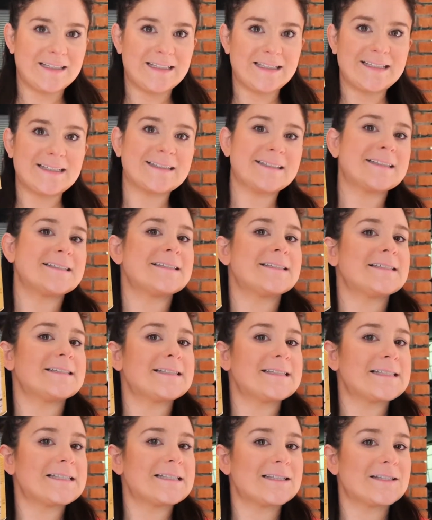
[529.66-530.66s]
and this
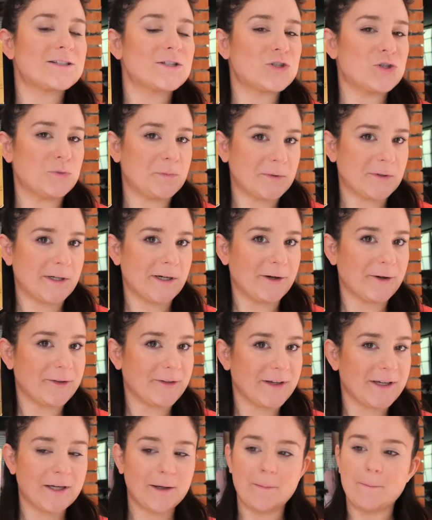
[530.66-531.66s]
isn't super
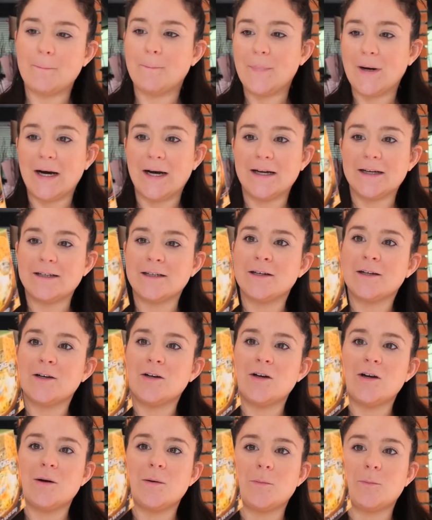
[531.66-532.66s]
healthy, but
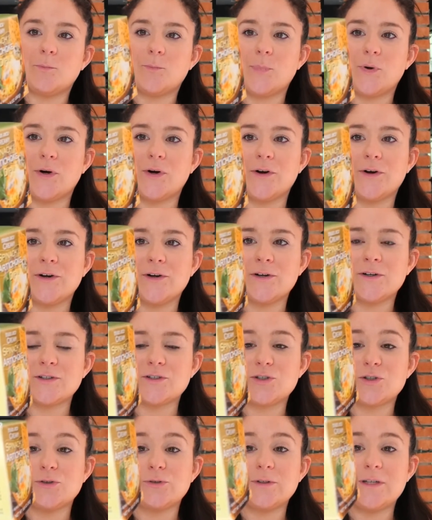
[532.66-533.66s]
per
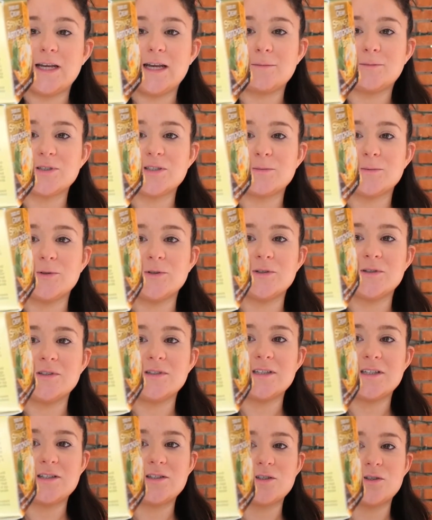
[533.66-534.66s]
2
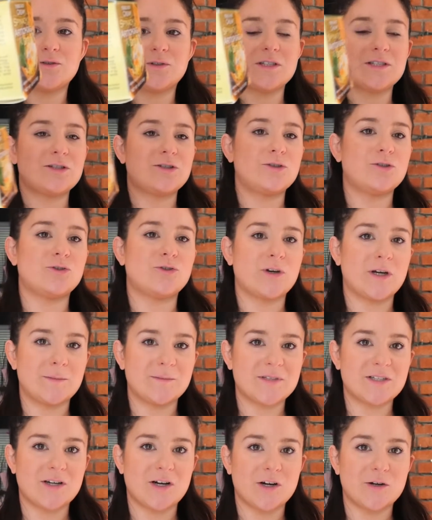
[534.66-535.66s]
tablespoons, it's only 2
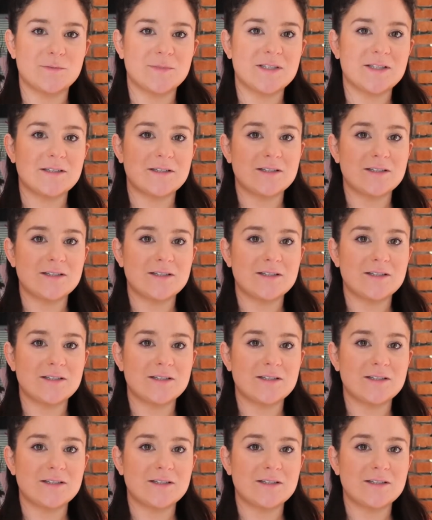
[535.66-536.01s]
grams carbs.